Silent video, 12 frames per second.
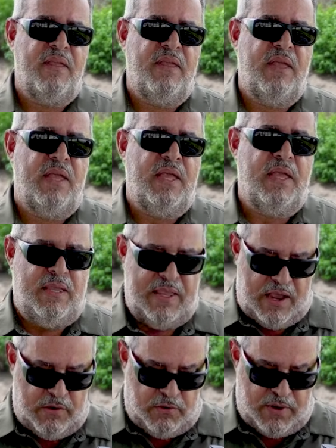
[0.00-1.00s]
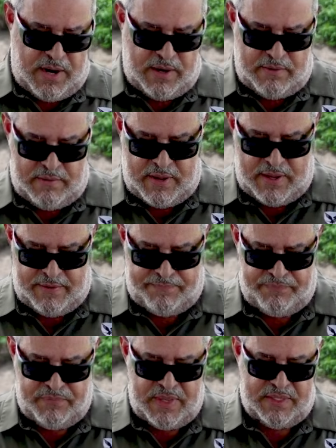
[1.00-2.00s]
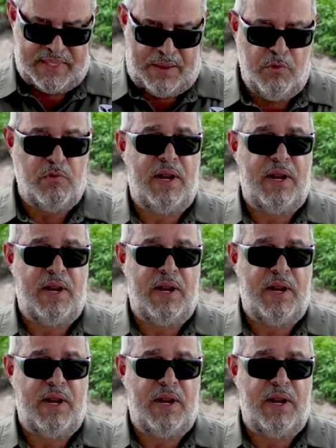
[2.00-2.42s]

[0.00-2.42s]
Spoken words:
and now we're with